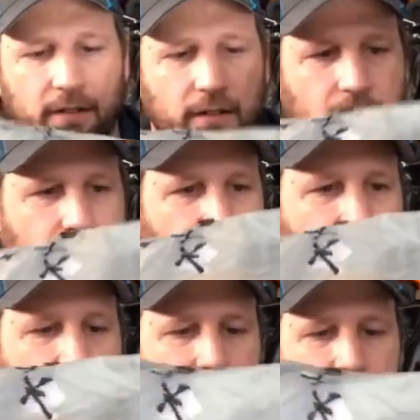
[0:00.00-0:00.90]

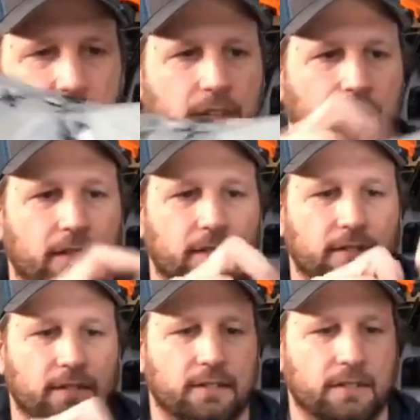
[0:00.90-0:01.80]

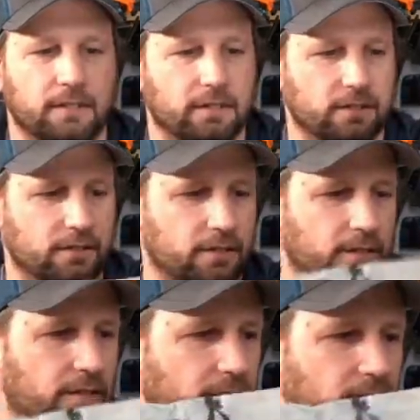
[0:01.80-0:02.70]

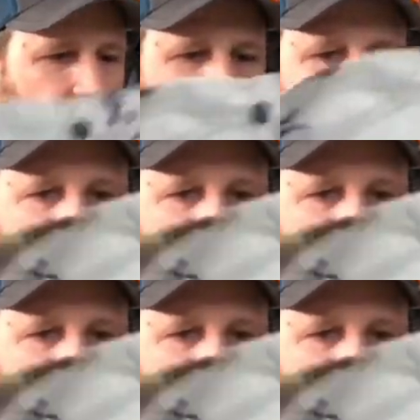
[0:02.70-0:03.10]
(silence)